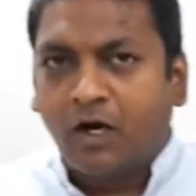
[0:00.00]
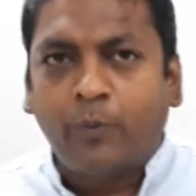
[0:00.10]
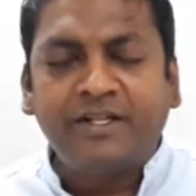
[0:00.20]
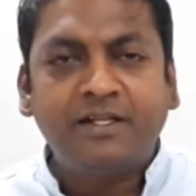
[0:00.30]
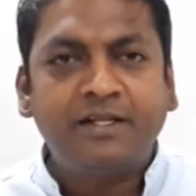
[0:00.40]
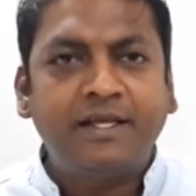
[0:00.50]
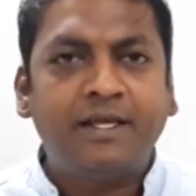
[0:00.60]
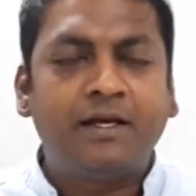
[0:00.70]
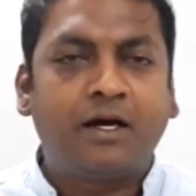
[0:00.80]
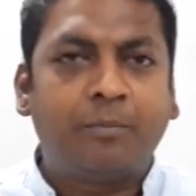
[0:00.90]
within
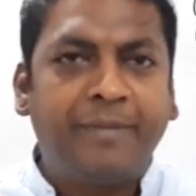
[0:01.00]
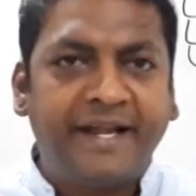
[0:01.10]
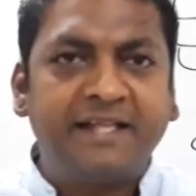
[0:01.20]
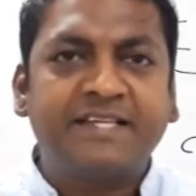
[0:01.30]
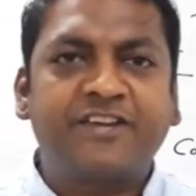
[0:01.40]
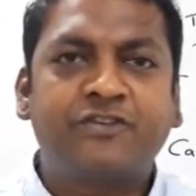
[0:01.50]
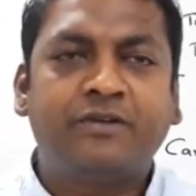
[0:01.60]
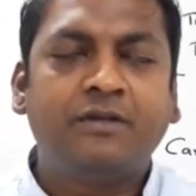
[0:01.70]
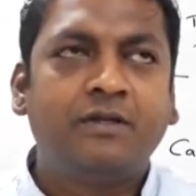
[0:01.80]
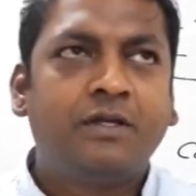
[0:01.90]
the bidding
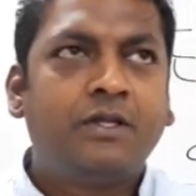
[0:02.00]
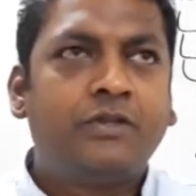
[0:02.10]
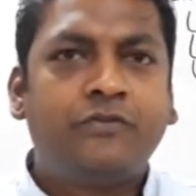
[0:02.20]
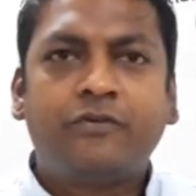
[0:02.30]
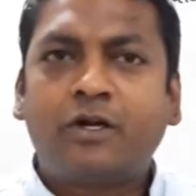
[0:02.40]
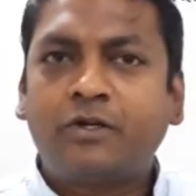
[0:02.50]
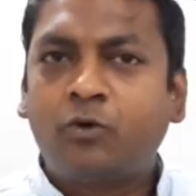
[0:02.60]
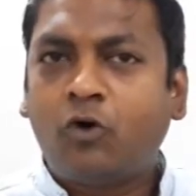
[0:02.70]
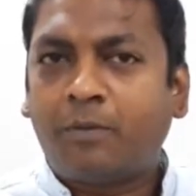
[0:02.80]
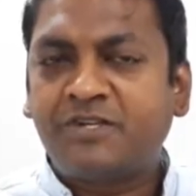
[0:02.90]
section, you've got two
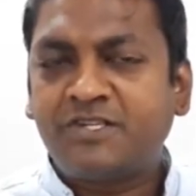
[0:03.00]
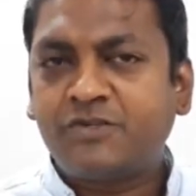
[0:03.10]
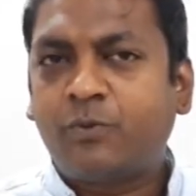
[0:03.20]
options.